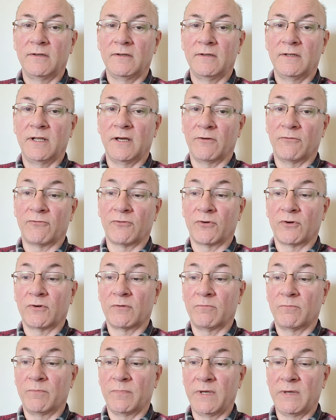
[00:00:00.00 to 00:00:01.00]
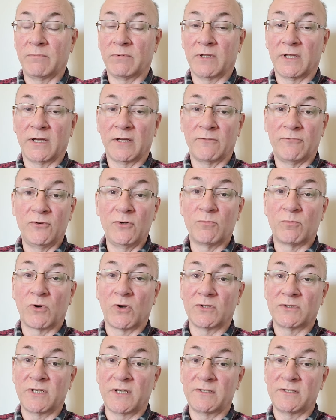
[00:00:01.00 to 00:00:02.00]
Now, for people like food
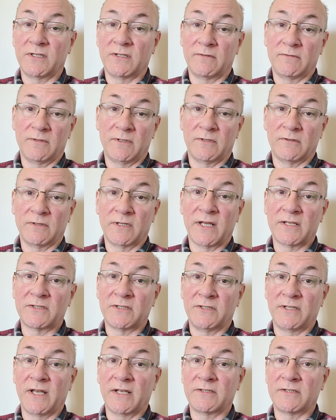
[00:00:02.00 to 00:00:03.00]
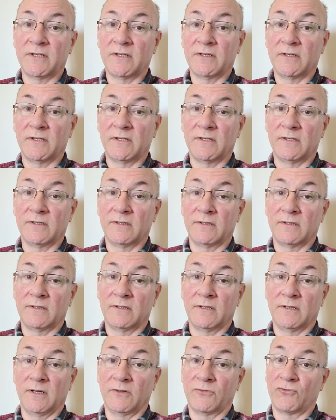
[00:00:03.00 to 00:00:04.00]
processing, that's
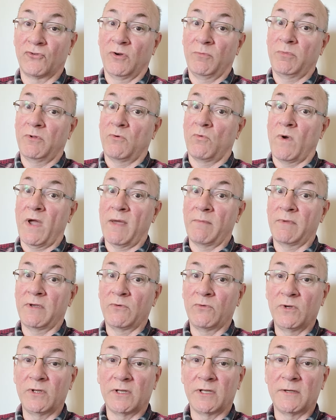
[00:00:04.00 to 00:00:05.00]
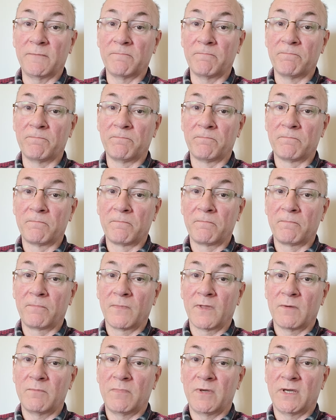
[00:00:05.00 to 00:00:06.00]
a triple whammy, really,
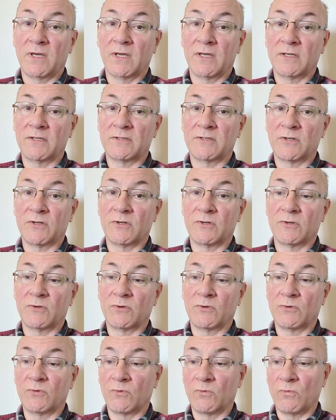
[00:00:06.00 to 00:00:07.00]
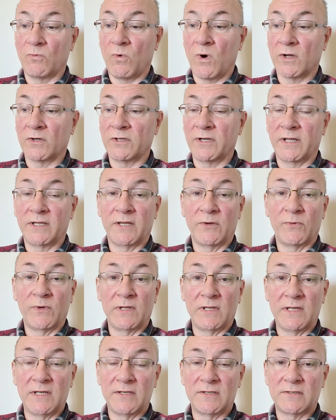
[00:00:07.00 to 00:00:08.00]
because the water that they
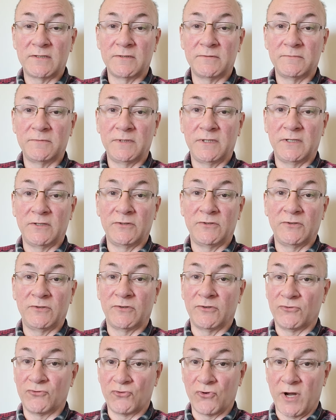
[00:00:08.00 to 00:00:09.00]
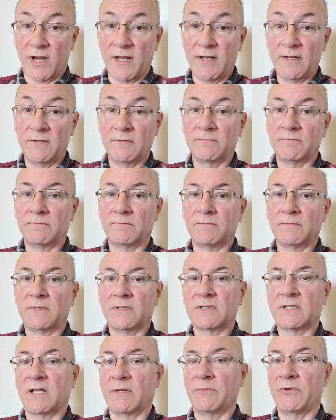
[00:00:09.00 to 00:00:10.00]
release into the drain,
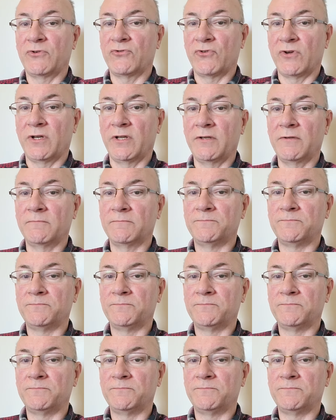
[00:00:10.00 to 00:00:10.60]
it's got to be treated.